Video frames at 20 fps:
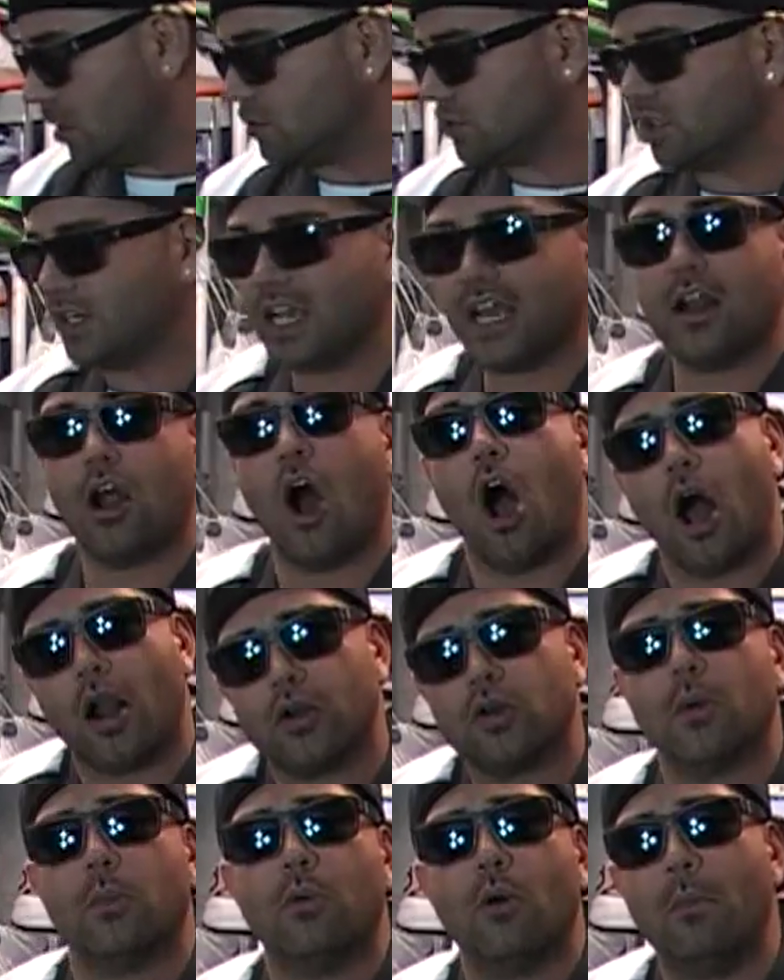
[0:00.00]
get
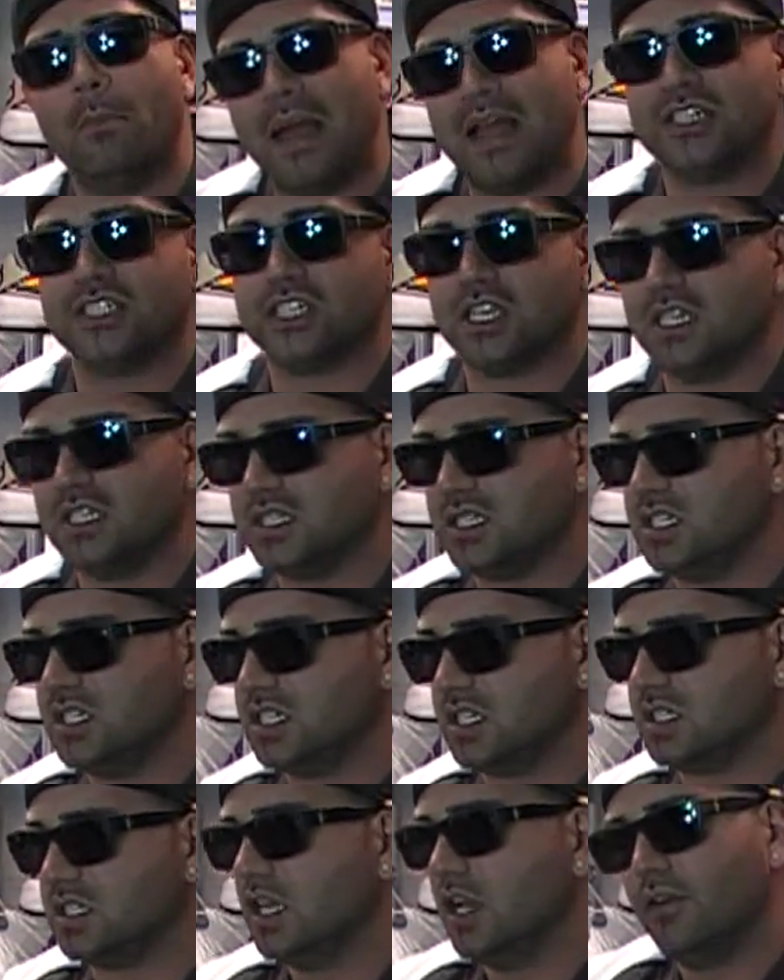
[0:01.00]
honorable mentions and
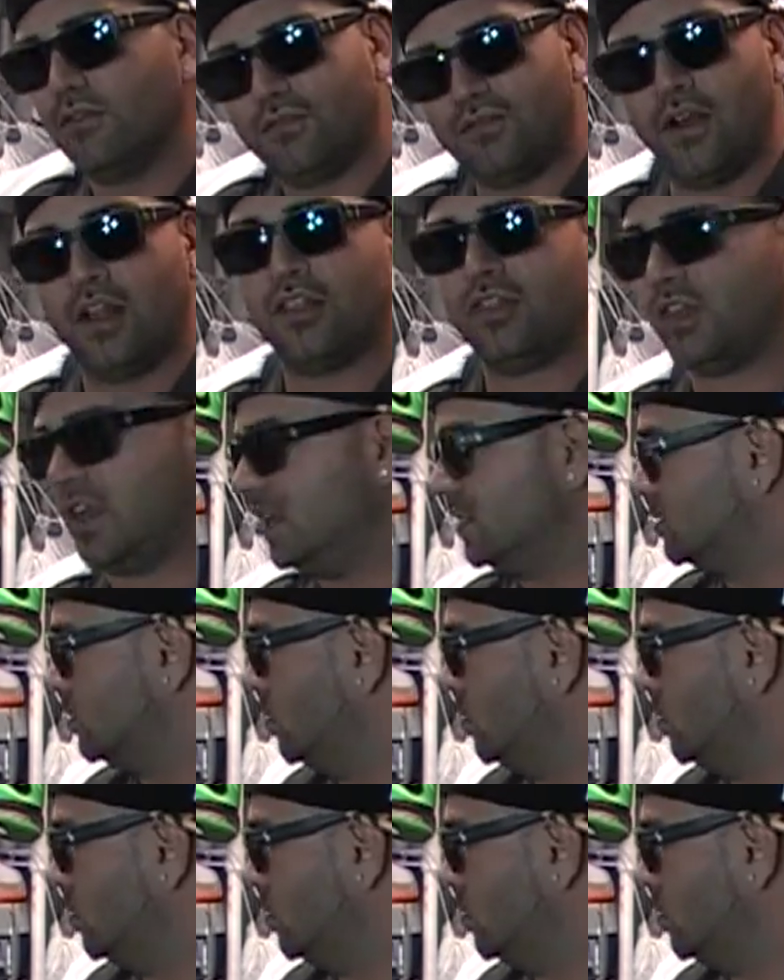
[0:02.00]
just fun things